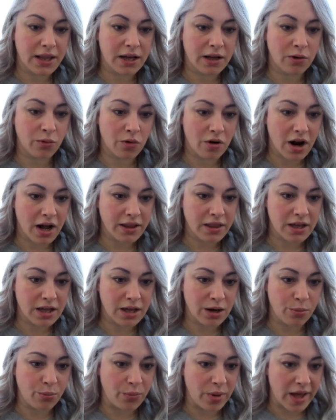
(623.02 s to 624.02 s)
We're either going
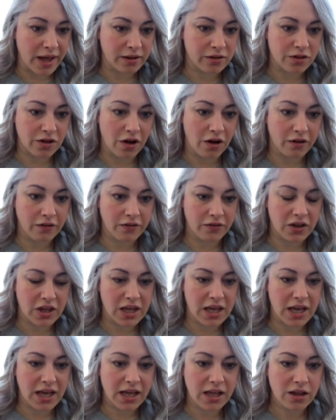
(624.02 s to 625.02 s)
to bounce off
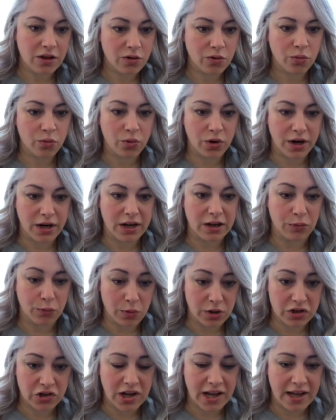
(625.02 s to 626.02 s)
here, in
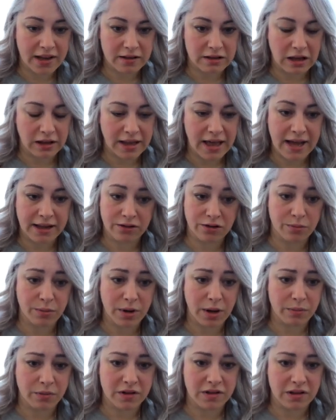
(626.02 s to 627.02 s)
which case I'll add to
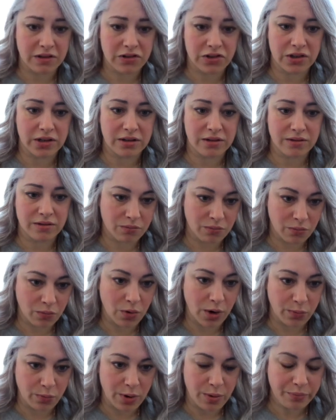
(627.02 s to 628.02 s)
my position
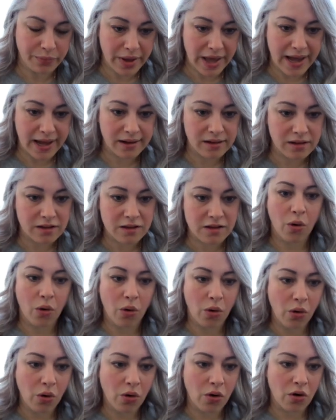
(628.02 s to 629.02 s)
when we bounce,
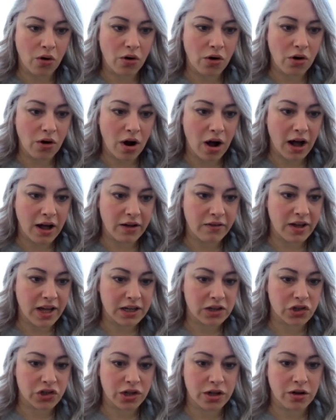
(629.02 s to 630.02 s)
or I've
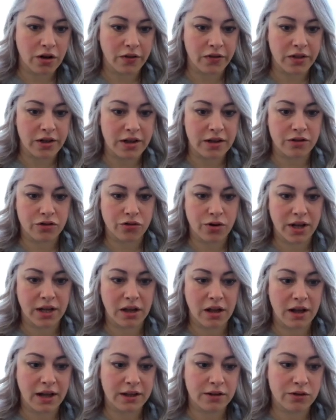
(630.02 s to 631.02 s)
actually got these trend
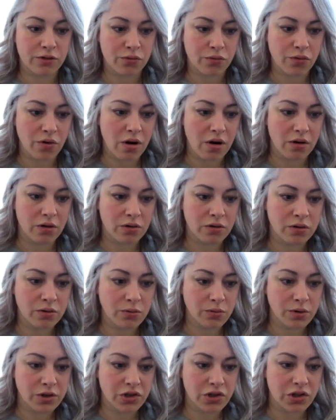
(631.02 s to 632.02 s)
lines wrong,
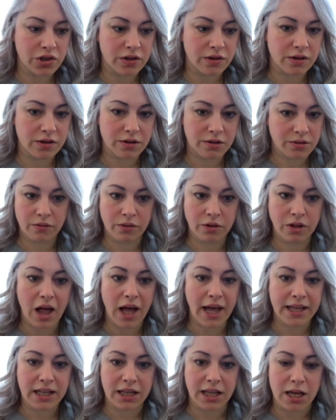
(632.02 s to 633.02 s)
which is
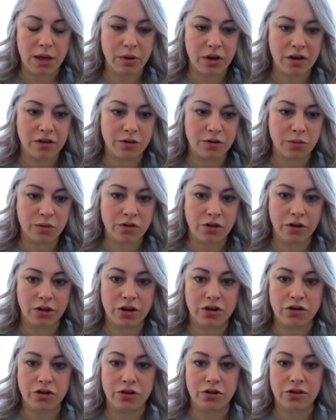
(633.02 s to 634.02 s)
likely because it was
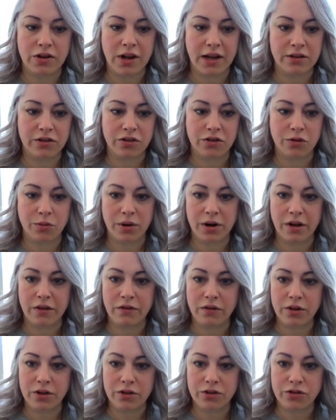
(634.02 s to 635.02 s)
only 2 touches when I
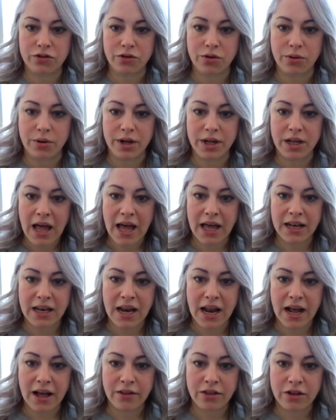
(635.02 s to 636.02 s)
first drew it, and
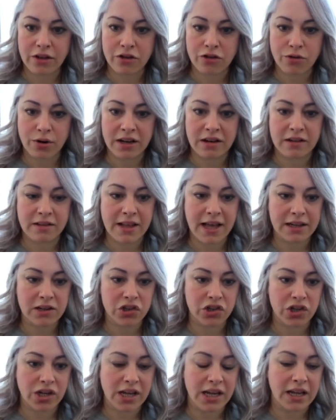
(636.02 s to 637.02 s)
now the trend is
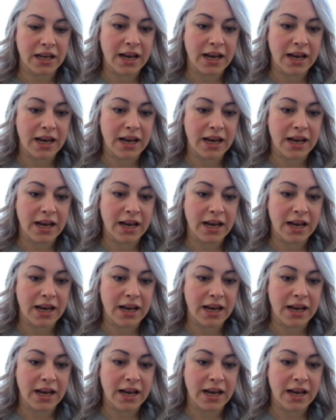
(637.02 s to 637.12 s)
actually here.